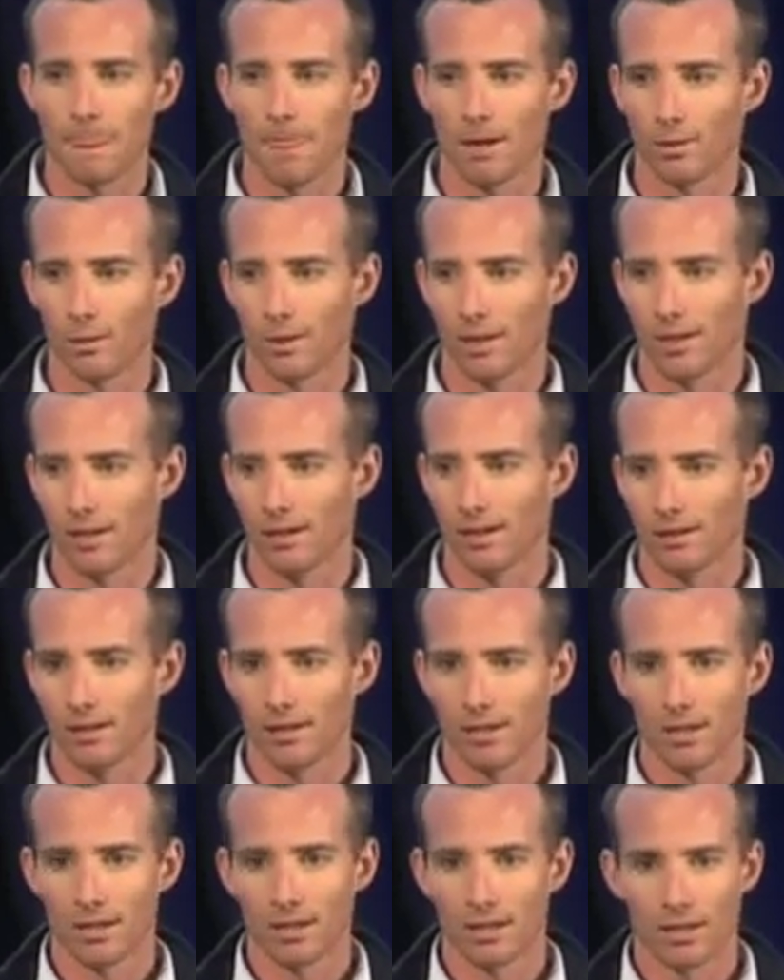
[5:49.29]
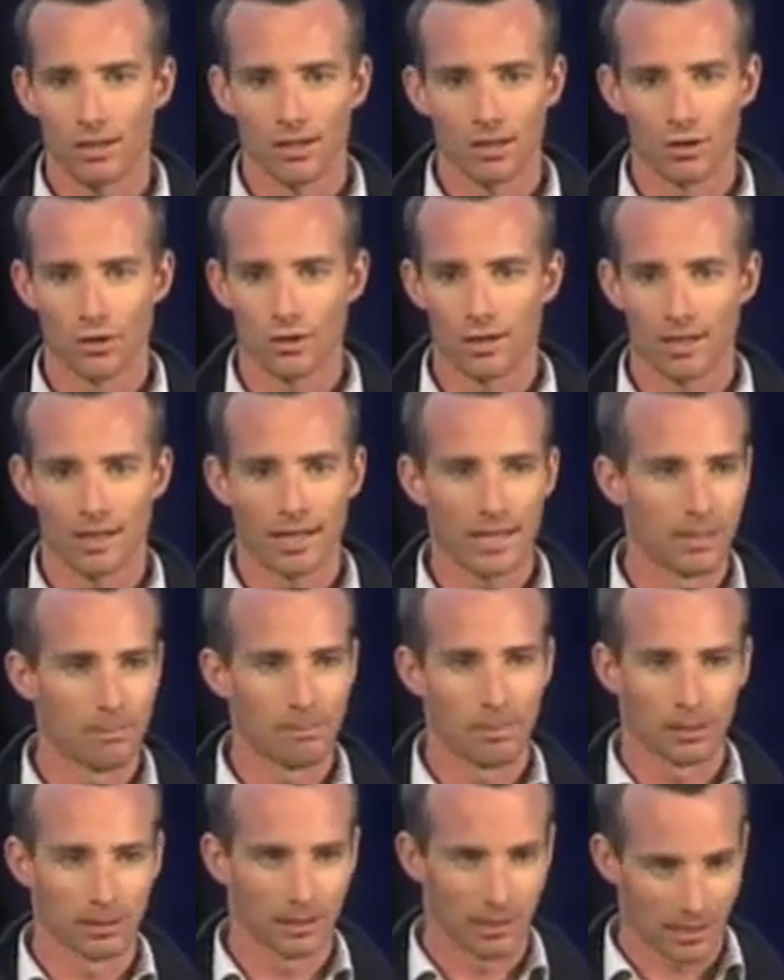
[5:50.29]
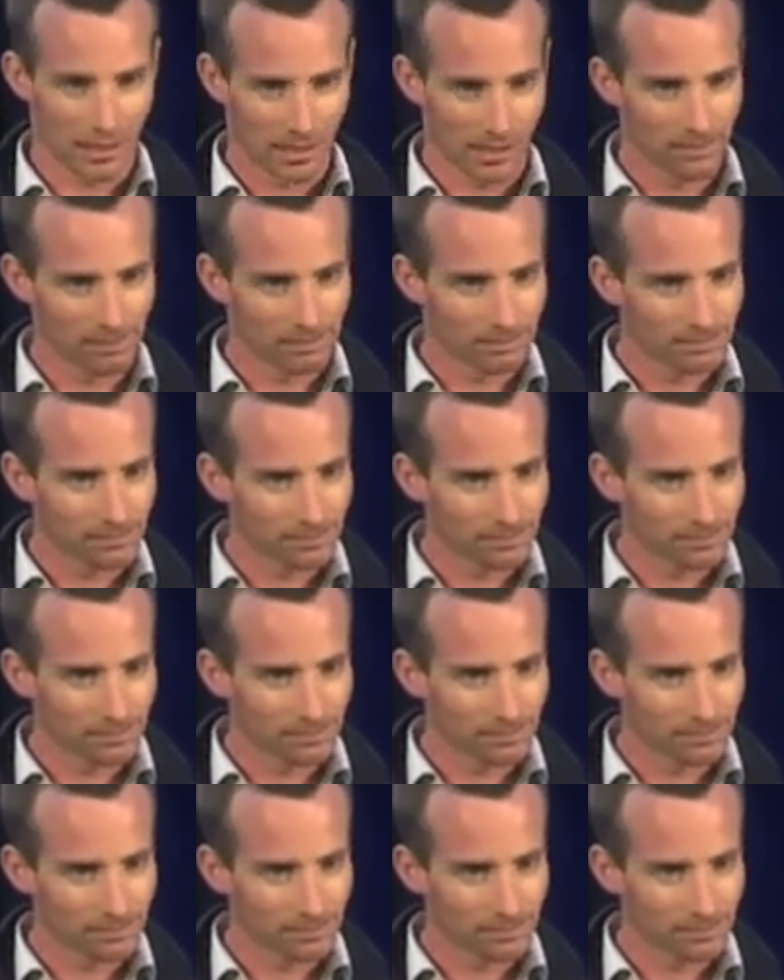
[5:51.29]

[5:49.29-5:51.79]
where you can eat buildings.